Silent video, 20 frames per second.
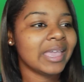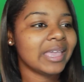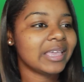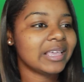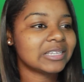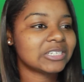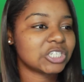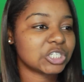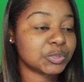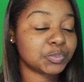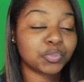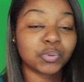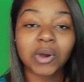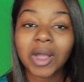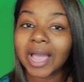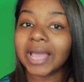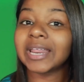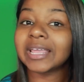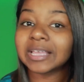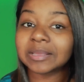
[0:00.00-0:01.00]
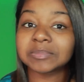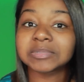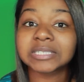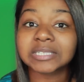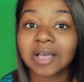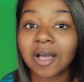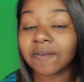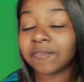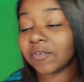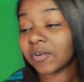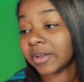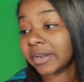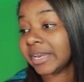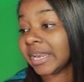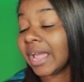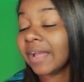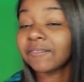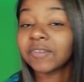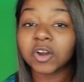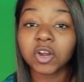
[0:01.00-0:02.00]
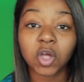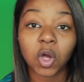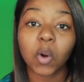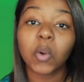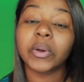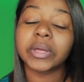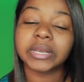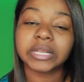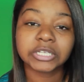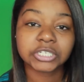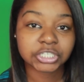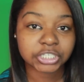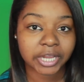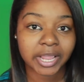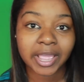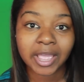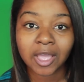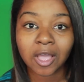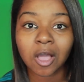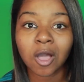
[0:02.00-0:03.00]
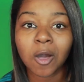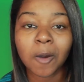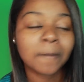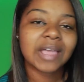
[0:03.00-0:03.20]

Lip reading: he just prided himself on never going to jail,